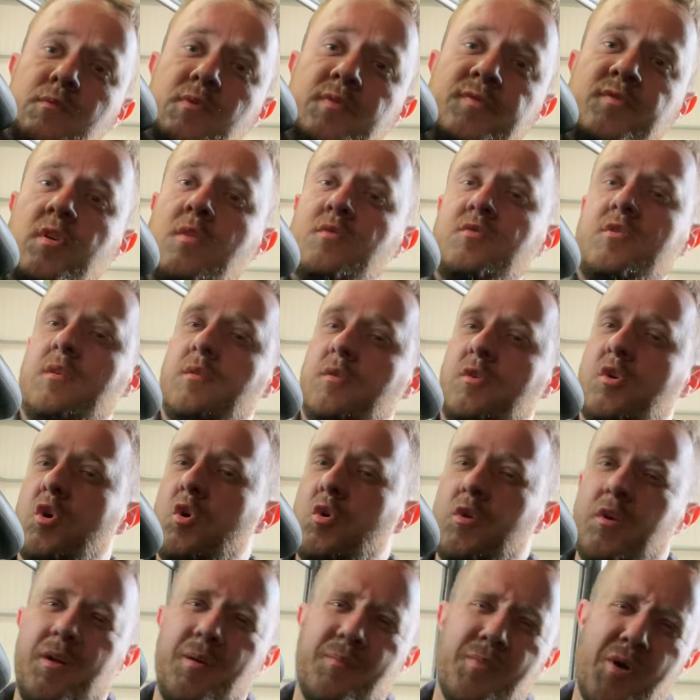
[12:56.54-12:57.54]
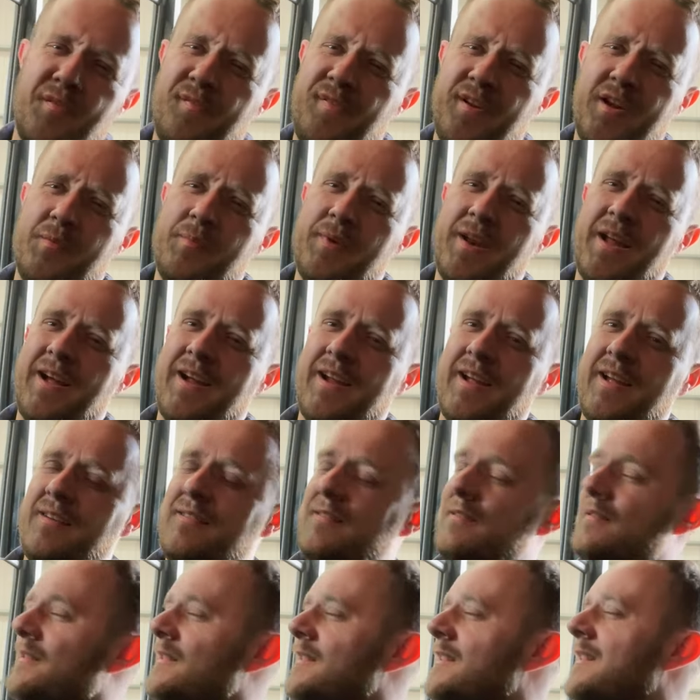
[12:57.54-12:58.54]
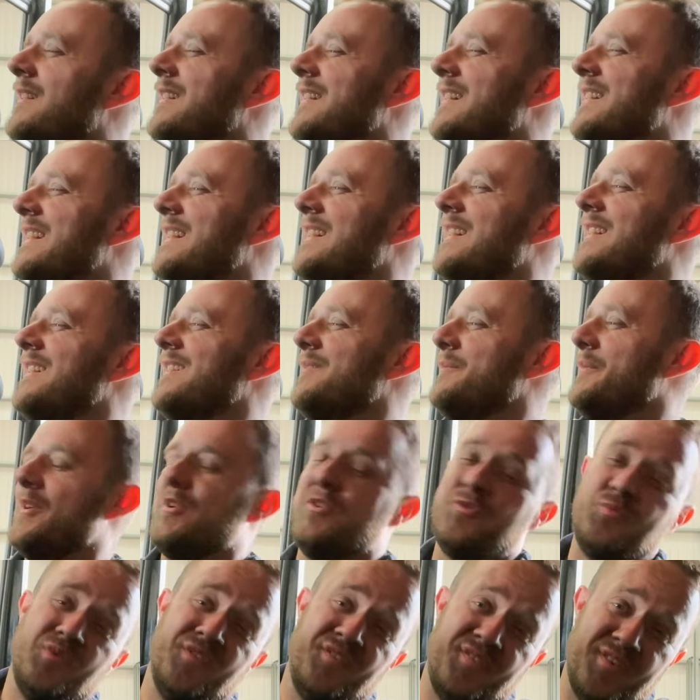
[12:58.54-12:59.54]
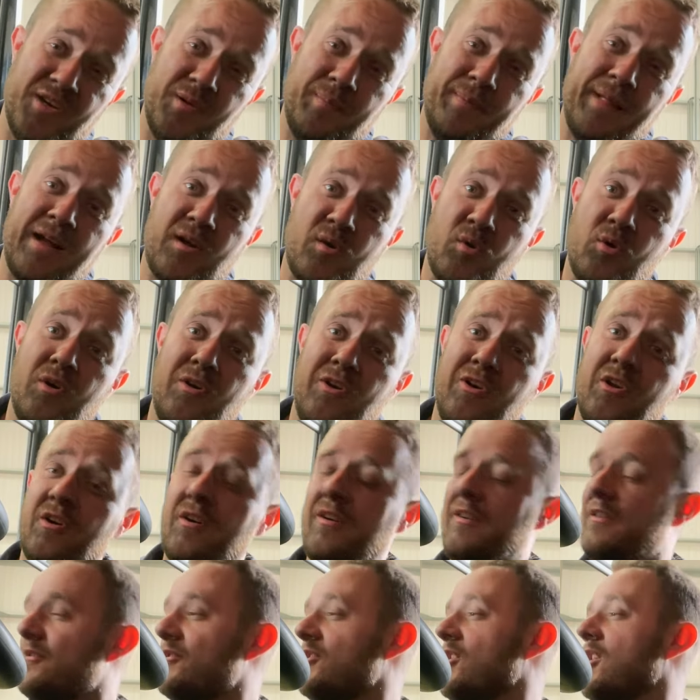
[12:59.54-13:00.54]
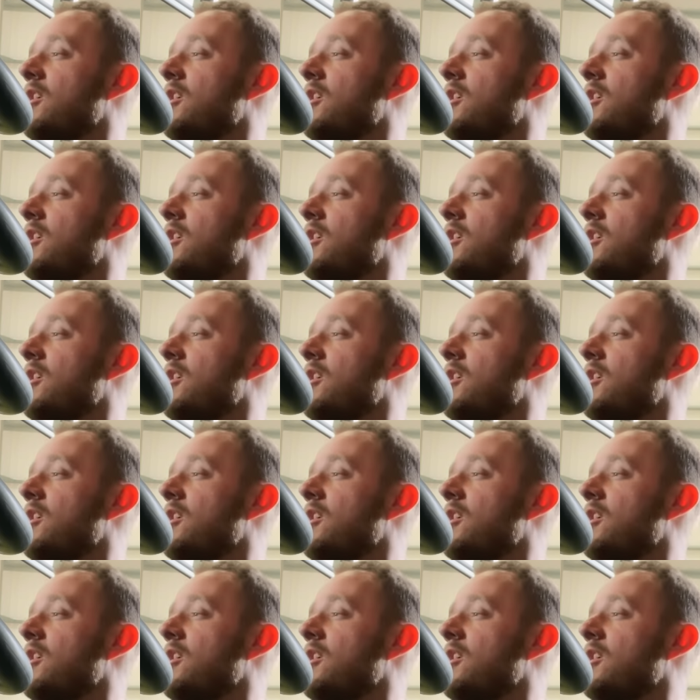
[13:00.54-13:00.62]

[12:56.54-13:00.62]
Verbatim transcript: topped up the coolant. I'm not filming that again because we film that quite a lot. So,